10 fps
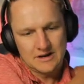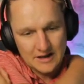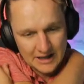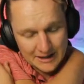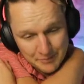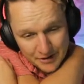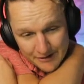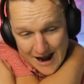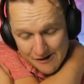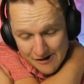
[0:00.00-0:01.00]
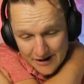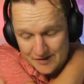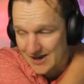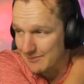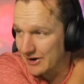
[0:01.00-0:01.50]
And Pereira
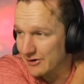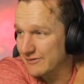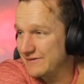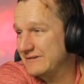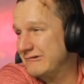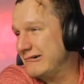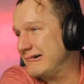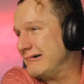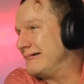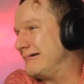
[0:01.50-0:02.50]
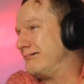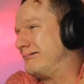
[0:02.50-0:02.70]
is coming off. Woo!